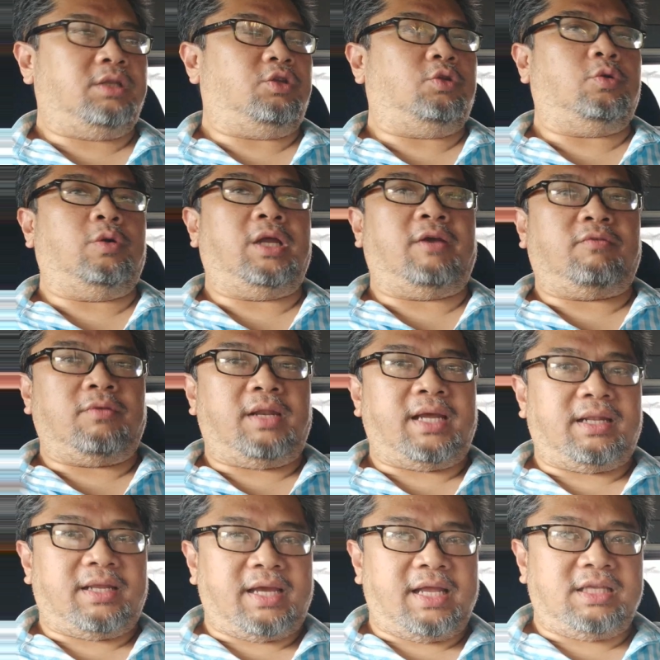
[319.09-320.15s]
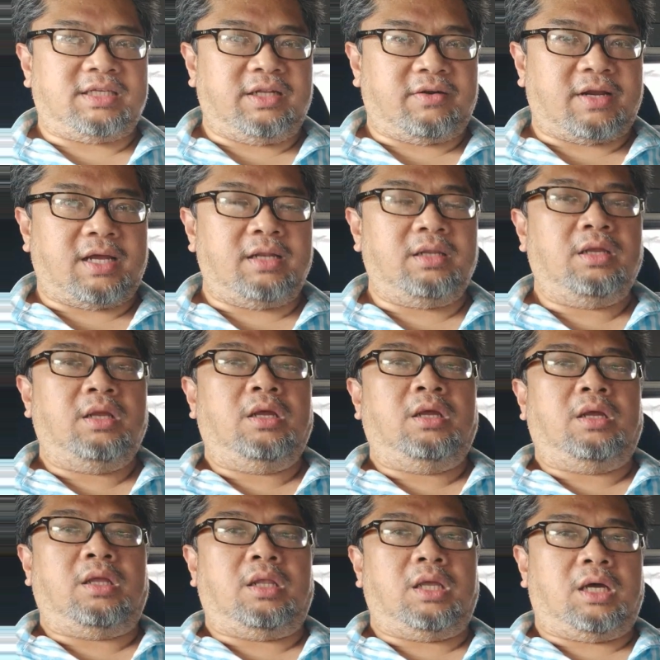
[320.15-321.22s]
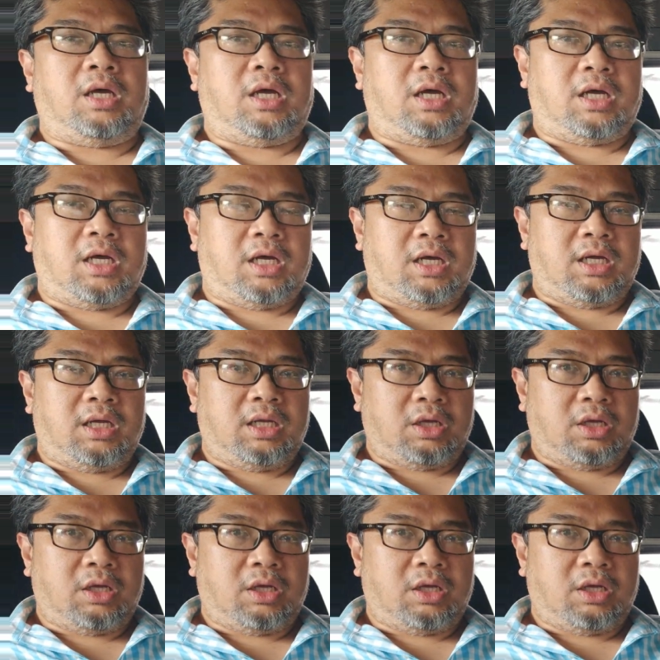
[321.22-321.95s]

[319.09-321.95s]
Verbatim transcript: you don't have to let the engine run the